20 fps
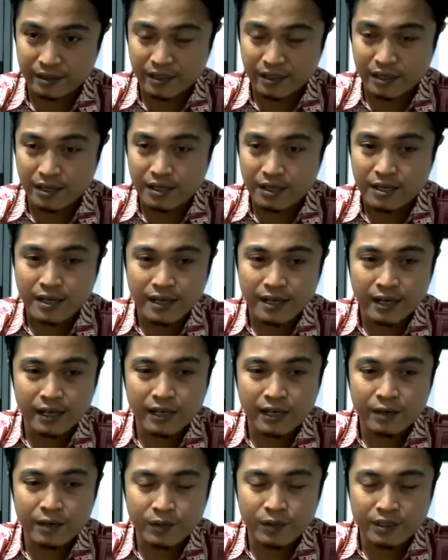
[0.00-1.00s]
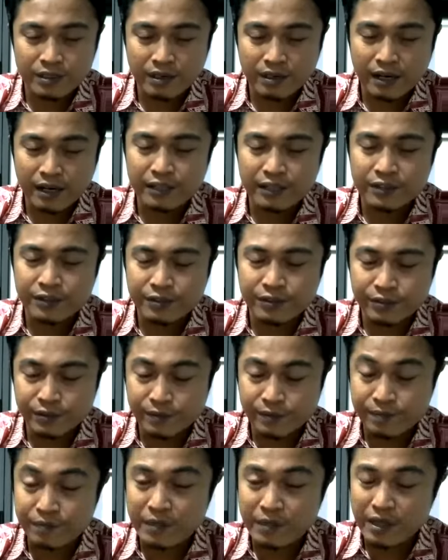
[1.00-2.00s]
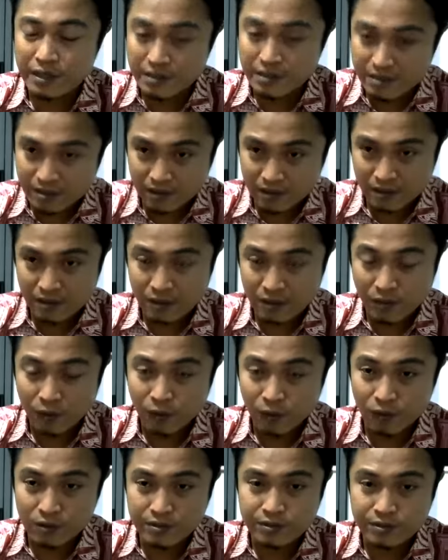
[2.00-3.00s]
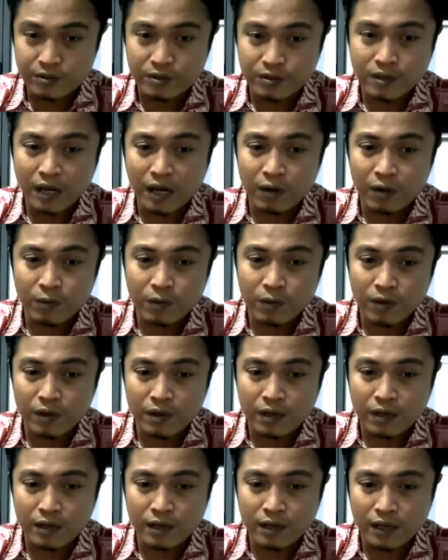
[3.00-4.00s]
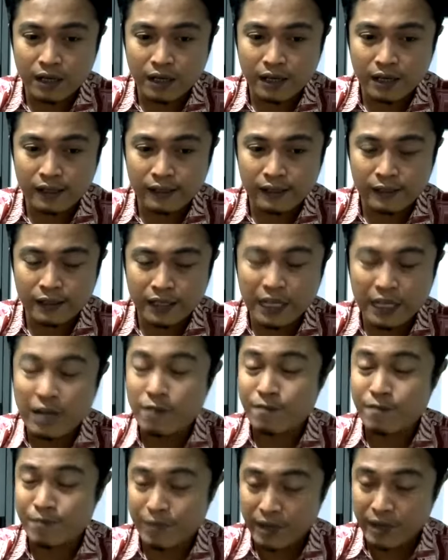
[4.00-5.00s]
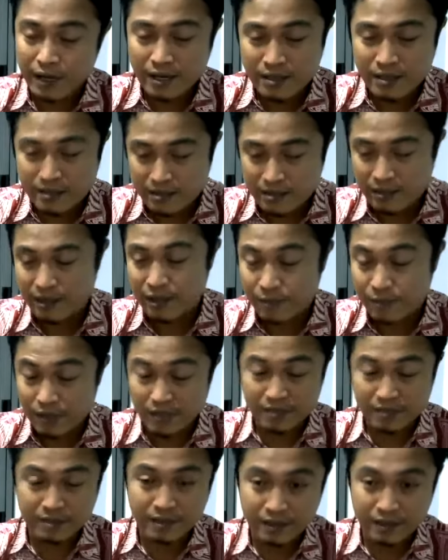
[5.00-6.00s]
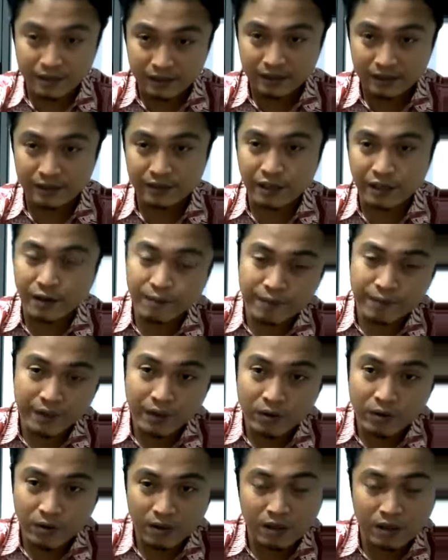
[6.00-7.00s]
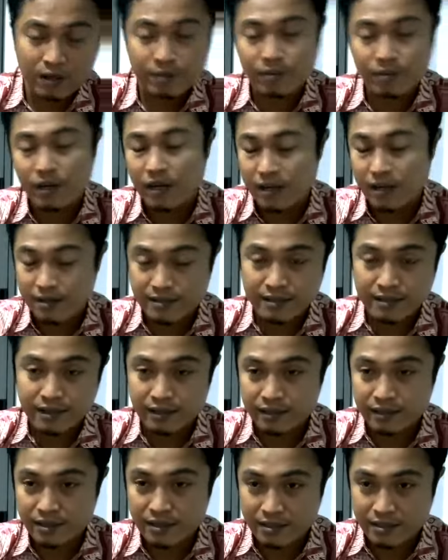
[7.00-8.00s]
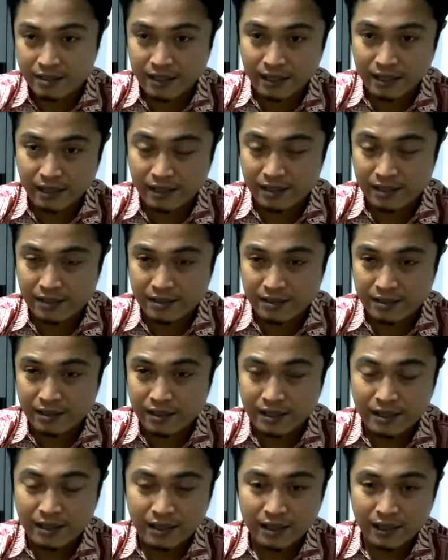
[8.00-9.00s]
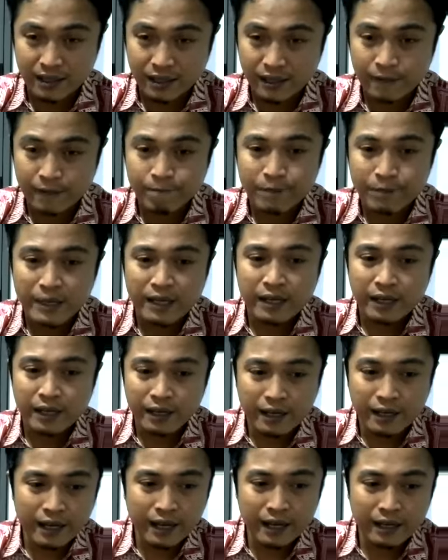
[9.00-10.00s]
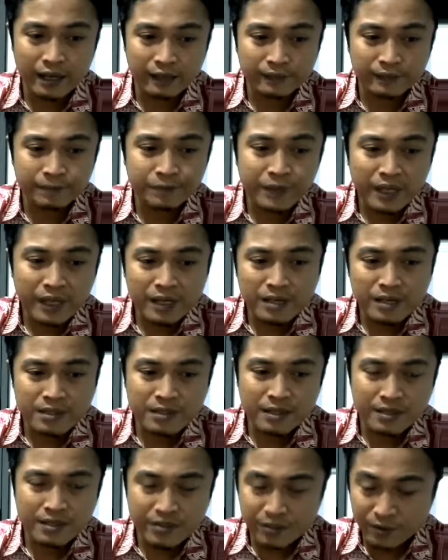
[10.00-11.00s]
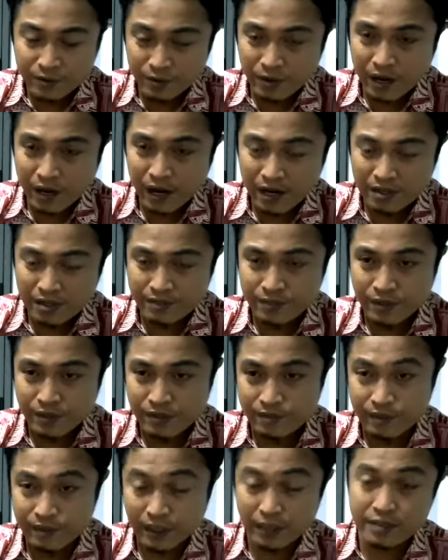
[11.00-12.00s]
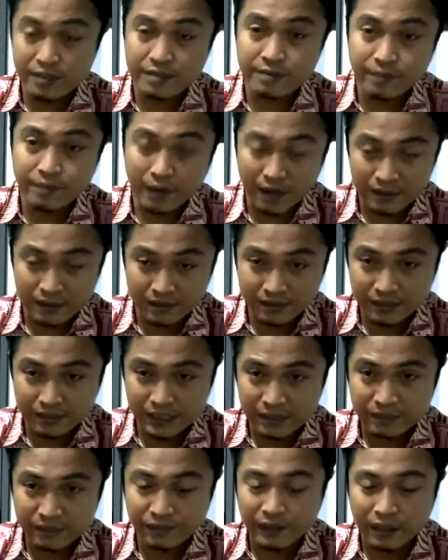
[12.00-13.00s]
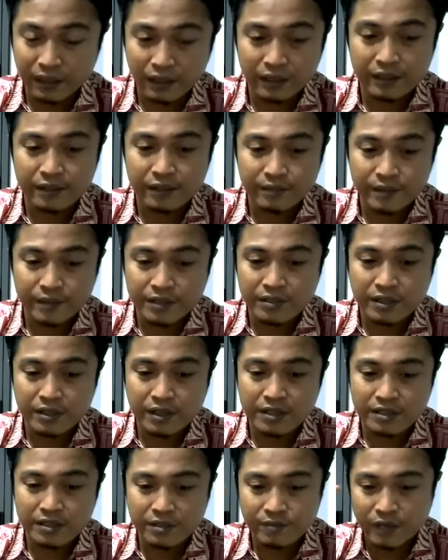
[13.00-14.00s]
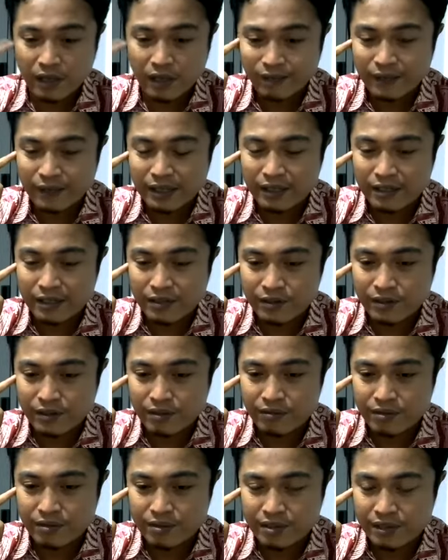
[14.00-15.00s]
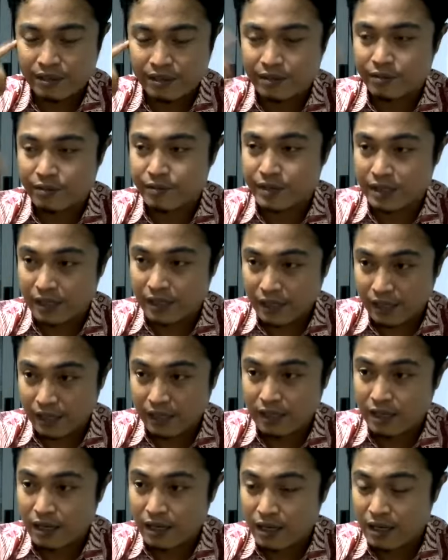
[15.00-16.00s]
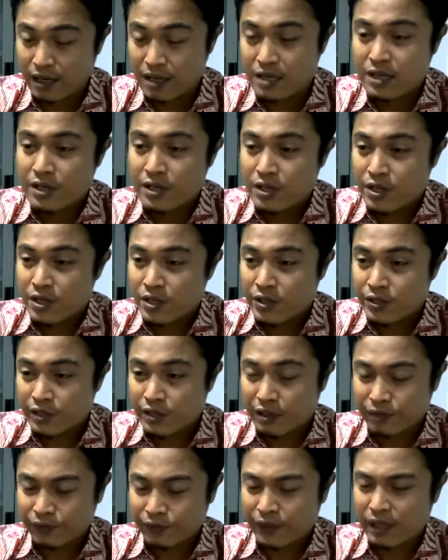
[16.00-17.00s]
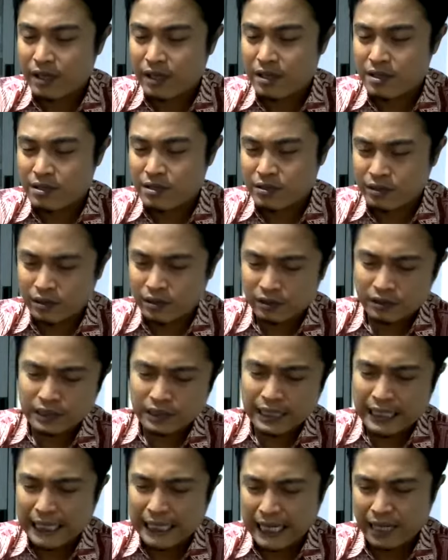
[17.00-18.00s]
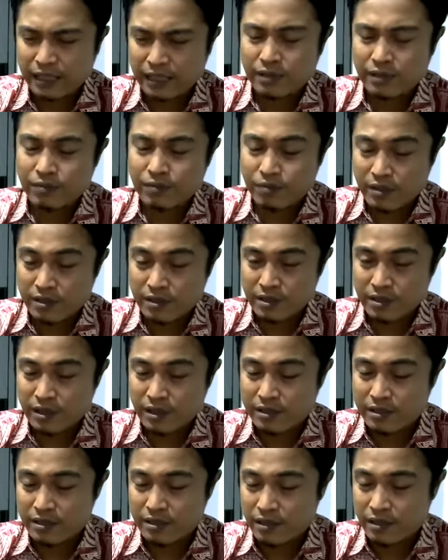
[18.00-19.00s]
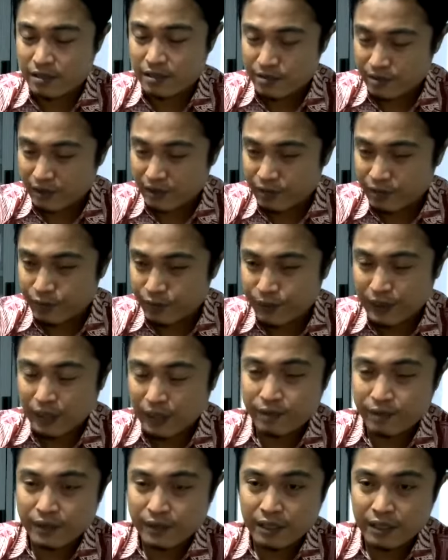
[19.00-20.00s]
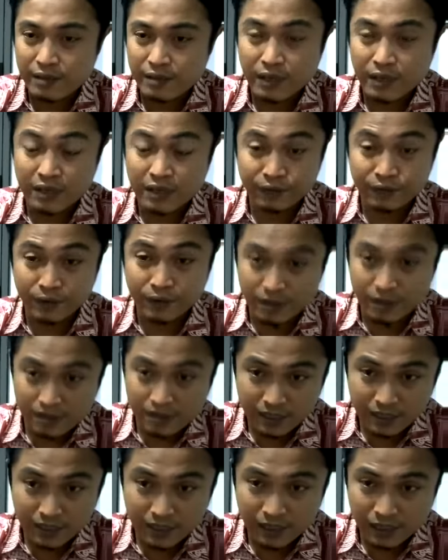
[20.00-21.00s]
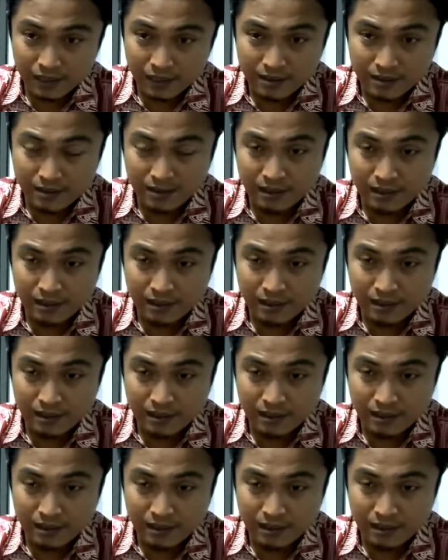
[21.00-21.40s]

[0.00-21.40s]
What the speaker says: Yeah, and then we try to measure also our comprehension of a certain topic or about a certain skills. Yeah, and then since you guys from English Department, Faculty of Education, Muhammadiyah University of Jakarta, you're focused on conducting research, so it will be about 4 skills.